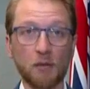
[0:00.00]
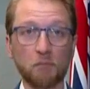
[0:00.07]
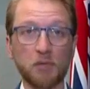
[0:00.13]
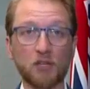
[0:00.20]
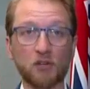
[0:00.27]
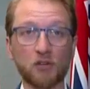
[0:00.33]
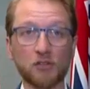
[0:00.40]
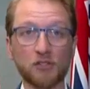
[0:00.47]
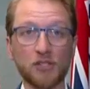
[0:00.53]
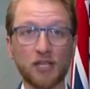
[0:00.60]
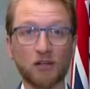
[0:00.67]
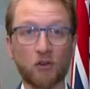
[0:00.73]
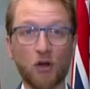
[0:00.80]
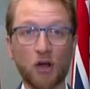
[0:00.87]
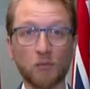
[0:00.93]
because their
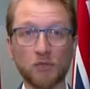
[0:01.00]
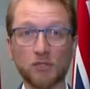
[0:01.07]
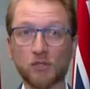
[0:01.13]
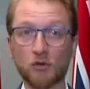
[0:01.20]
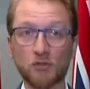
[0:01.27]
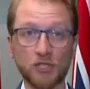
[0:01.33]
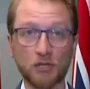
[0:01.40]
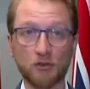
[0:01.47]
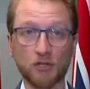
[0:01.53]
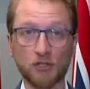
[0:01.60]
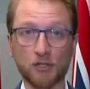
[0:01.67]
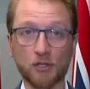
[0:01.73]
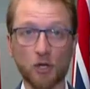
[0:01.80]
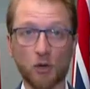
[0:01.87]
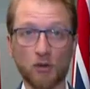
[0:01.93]
crime was so serious
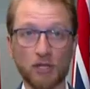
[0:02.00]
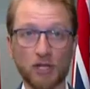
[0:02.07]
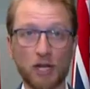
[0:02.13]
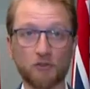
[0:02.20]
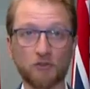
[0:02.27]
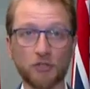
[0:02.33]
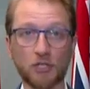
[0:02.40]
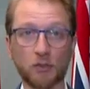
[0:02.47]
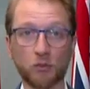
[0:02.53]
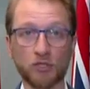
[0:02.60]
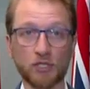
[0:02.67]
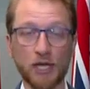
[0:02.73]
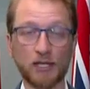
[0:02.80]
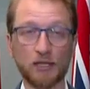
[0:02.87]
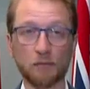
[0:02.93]
that no other country would
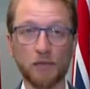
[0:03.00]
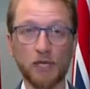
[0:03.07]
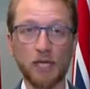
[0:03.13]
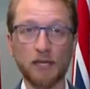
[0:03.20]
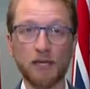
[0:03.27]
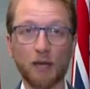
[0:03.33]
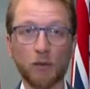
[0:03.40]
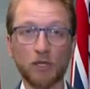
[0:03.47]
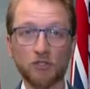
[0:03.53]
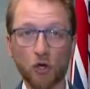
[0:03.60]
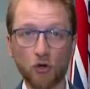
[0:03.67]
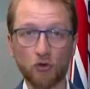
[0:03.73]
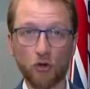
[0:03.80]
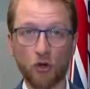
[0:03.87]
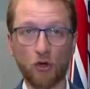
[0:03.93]
take them. Now, we
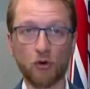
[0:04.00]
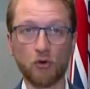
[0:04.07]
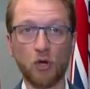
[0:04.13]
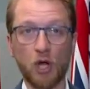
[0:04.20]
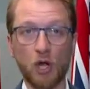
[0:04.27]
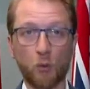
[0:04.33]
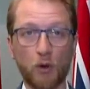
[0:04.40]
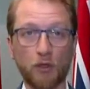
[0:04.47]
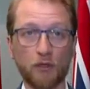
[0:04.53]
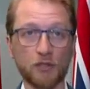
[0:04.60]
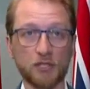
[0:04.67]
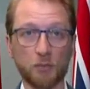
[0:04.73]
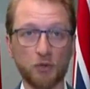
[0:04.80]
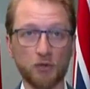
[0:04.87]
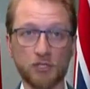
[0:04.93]
don't know whether this
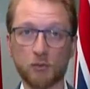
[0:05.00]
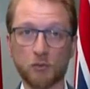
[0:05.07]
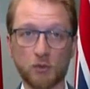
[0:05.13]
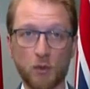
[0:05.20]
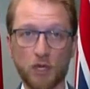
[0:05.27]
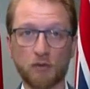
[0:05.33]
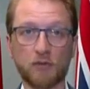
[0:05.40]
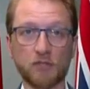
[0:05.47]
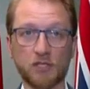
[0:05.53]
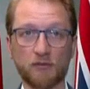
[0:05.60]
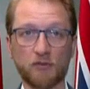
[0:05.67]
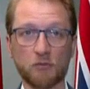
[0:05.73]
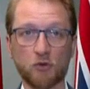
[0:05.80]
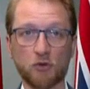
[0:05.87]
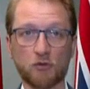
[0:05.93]
person was one of the
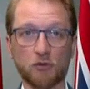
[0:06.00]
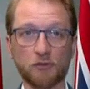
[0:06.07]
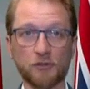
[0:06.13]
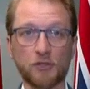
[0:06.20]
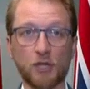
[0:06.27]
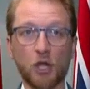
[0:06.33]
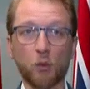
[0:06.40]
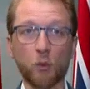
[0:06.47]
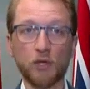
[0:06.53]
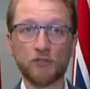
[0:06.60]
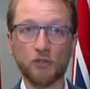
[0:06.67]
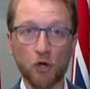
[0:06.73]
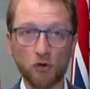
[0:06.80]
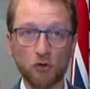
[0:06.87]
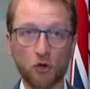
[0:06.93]
7 murderers. We
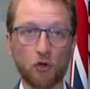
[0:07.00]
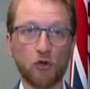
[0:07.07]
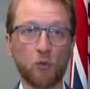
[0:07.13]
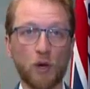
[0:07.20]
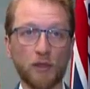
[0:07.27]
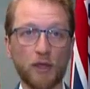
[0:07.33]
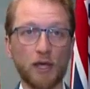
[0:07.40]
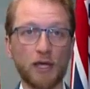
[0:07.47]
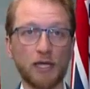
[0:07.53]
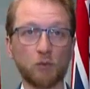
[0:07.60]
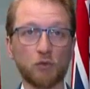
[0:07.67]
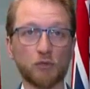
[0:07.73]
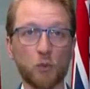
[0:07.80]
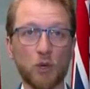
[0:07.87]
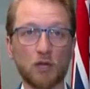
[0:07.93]
don't know whether he
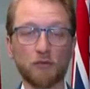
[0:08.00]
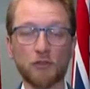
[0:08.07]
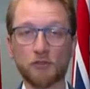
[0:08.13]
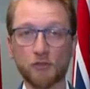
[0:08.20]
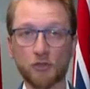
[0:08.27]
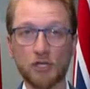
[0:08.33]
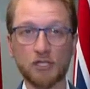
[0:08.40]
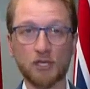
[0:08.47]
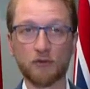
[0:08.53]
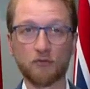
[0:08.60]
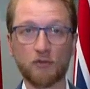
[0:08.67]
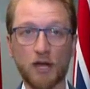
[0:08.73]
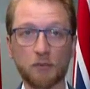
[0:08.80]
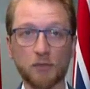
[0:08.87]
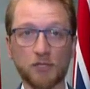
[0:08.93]
was one of the 37
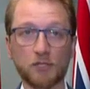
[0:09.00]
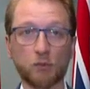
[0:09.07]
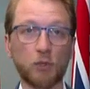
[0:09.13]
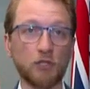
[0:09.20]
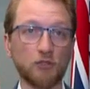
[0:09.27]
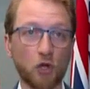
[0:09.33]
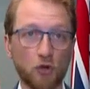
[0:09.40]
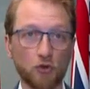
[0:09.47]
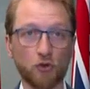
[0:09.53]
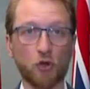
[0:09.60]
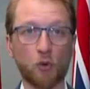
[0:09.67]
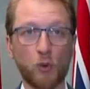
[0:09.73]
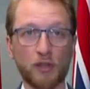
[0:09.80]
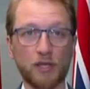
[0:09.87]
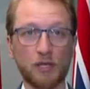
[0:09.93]
rapists. We don't know
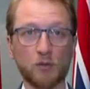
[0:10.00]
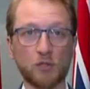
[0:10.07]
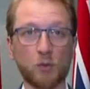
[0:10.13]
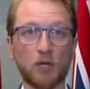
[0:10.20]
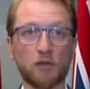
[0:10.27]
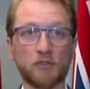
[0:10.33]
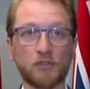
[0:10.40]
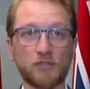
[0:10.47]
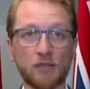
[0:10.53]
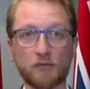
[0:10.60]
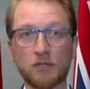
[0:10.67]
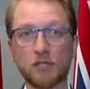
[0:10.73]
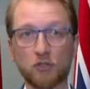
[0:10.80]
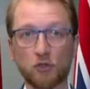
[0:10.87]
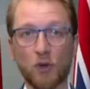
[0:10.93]
whether he was one of the
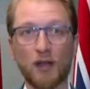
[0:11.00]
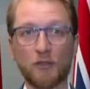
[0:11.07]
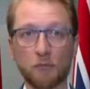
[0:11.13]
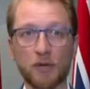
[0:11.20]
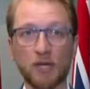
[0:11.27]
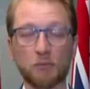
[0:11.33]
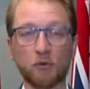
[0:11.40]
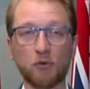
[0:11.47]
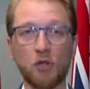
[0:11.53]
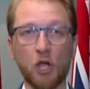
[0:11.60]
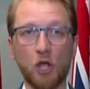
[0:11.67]
72 other people